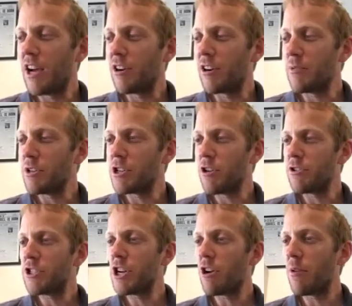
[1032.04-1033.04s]
we chose
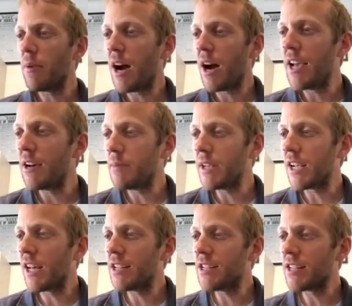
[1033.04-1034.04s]
Jeremiah
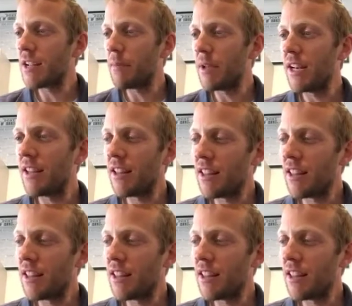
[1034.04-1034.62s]
because, I mean,